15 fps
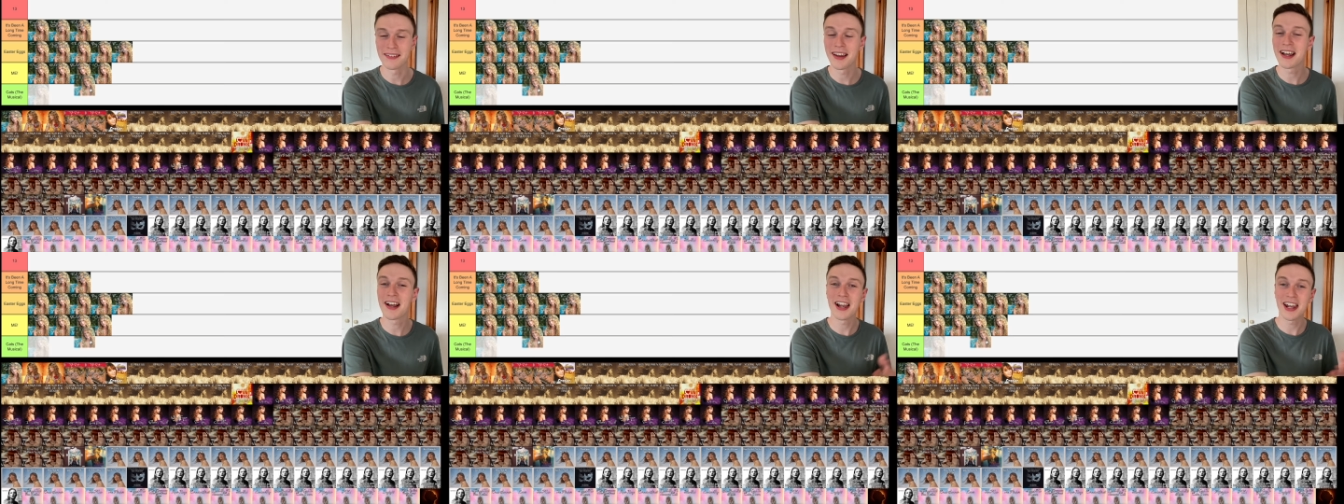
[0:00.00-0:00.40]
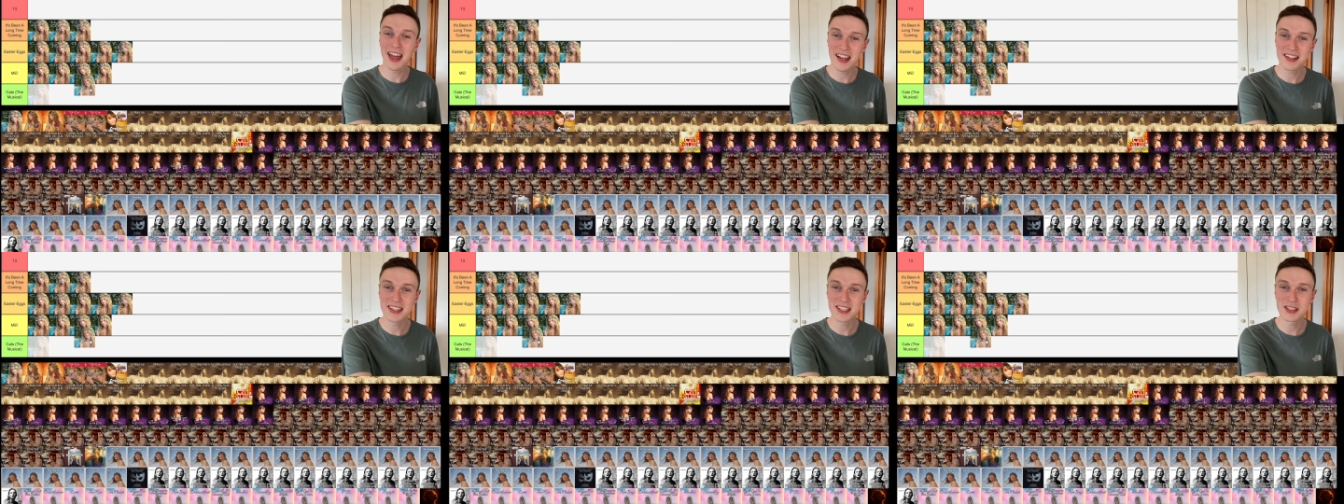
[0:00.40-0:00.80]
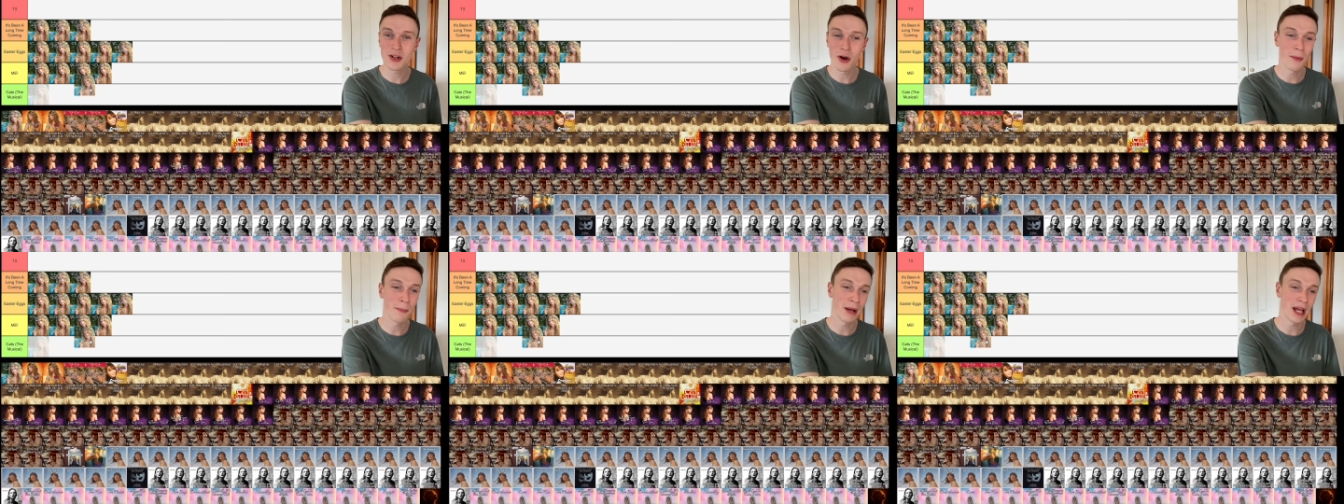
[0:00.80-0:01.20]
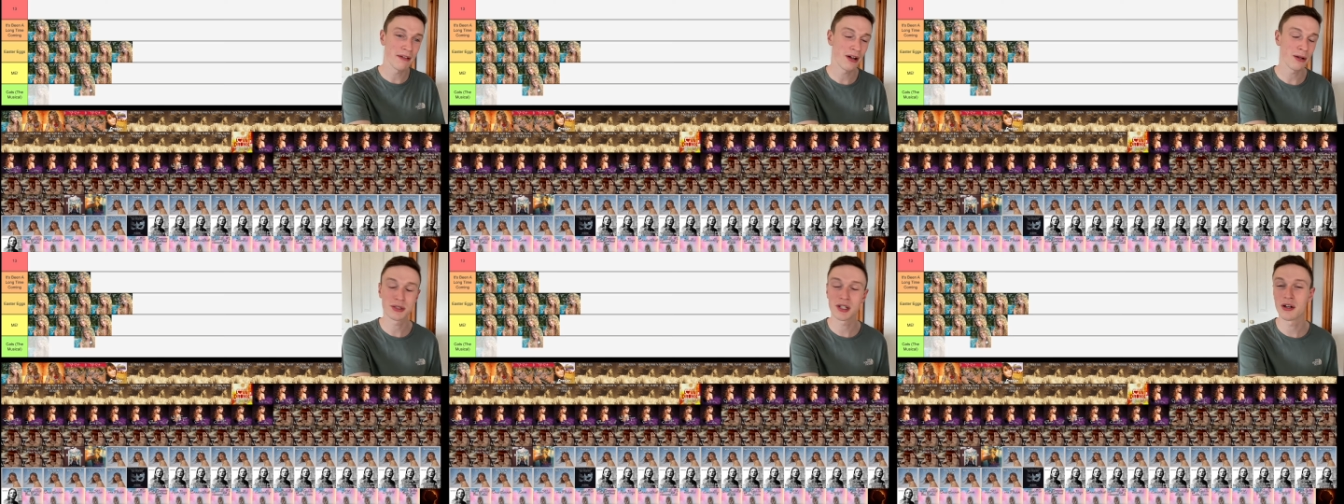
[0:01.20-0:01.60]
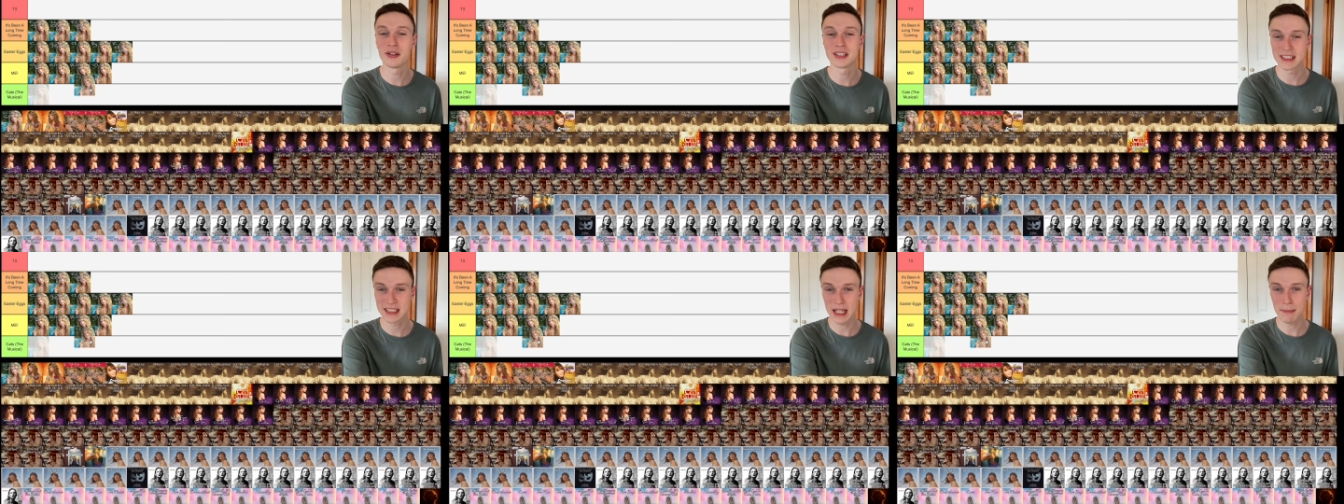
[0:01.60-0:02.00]
Like, I like the song, but if I was going to
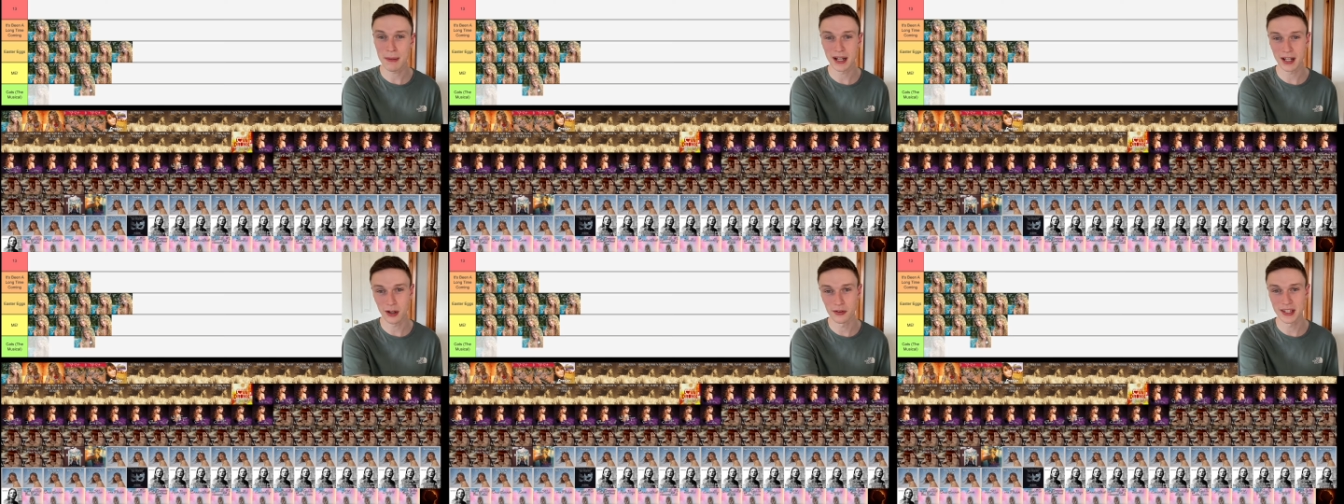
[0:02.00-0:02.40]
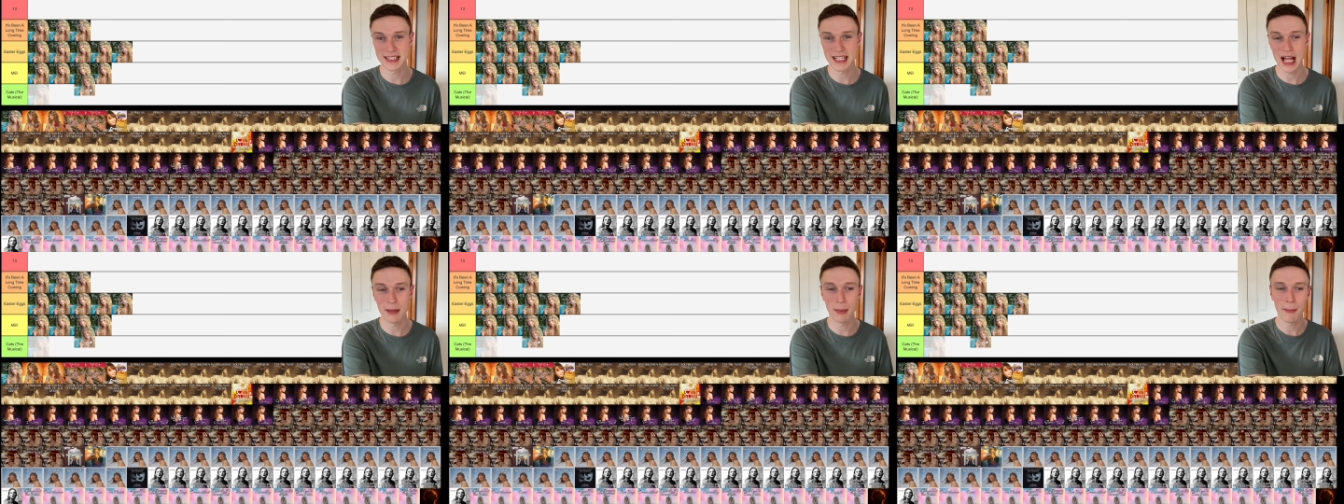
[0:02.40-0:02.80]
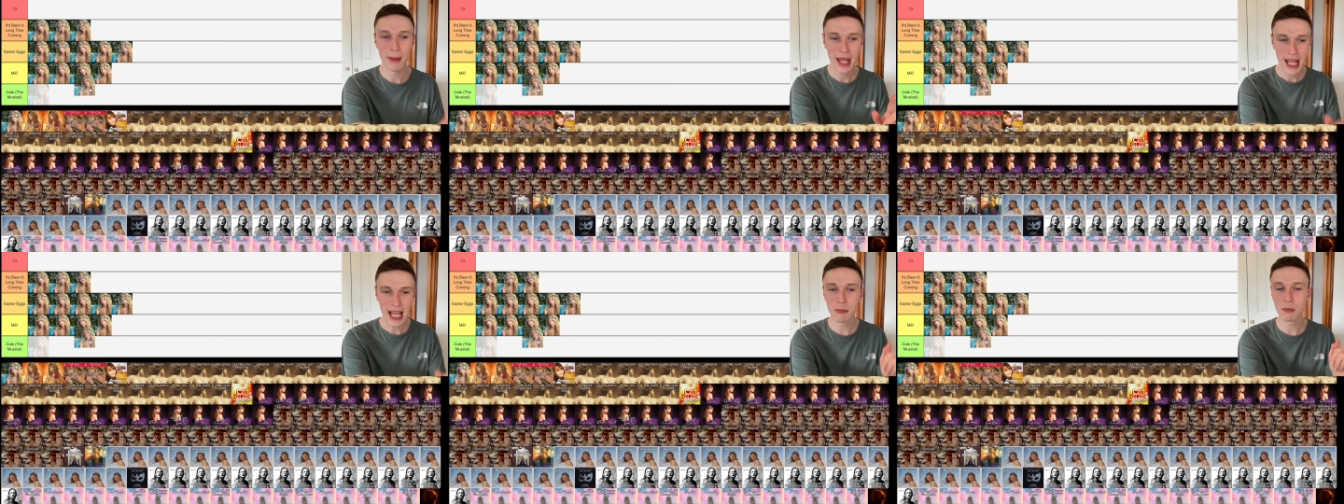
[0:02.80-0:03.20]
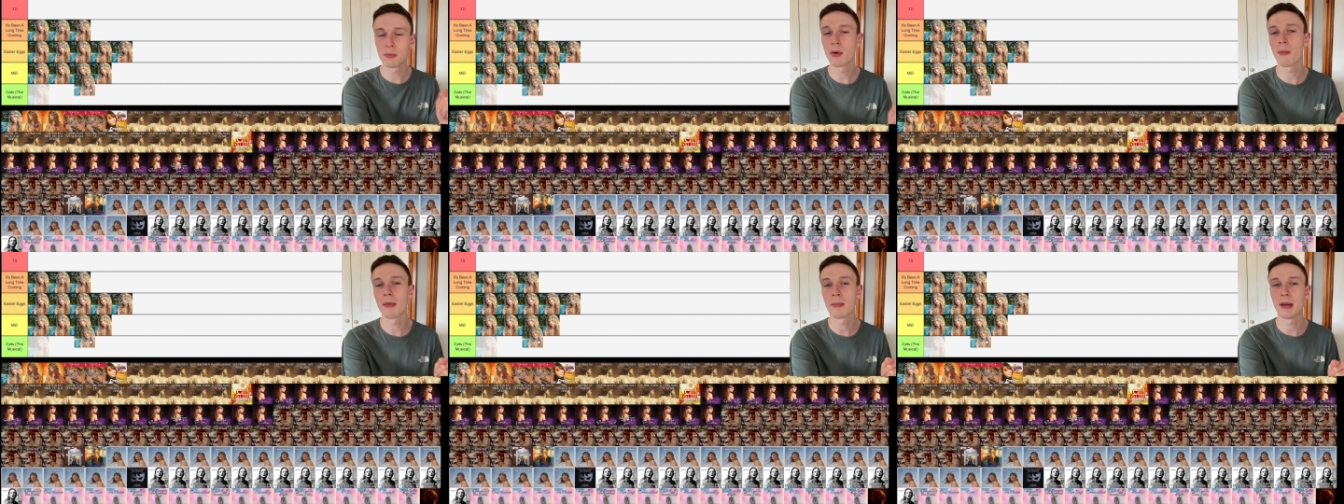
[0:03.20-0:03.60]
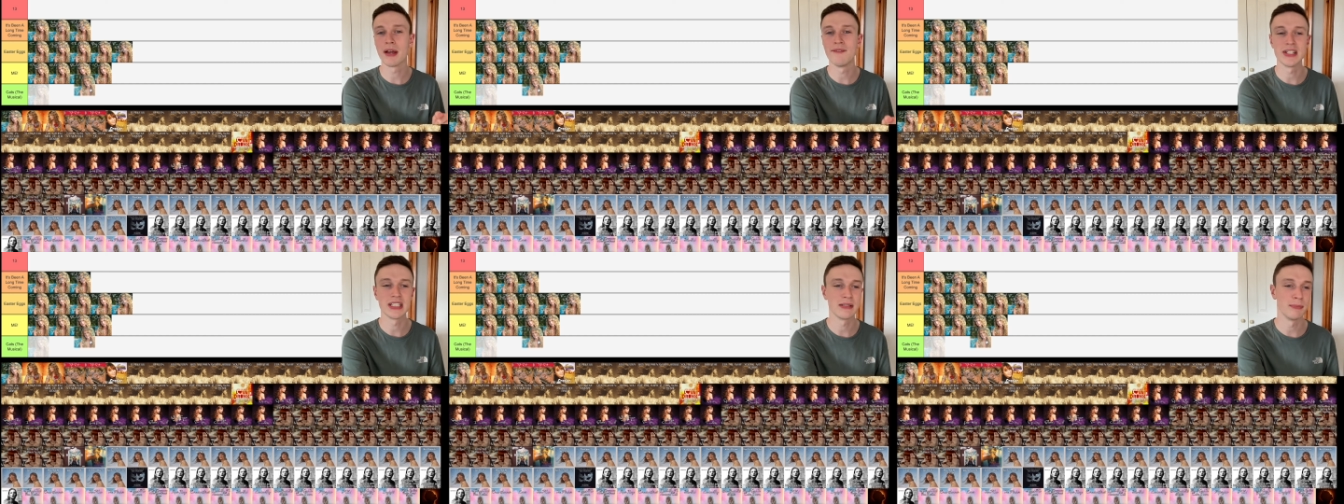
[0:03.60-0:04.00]
skip any on this album, it would probably be
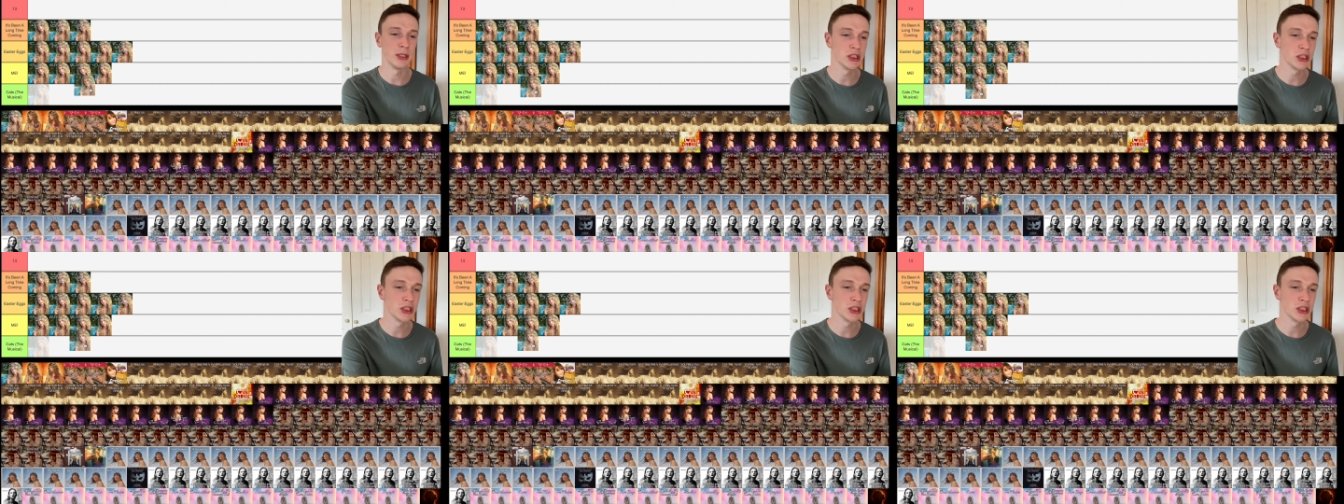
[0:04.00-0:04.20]
Invisible.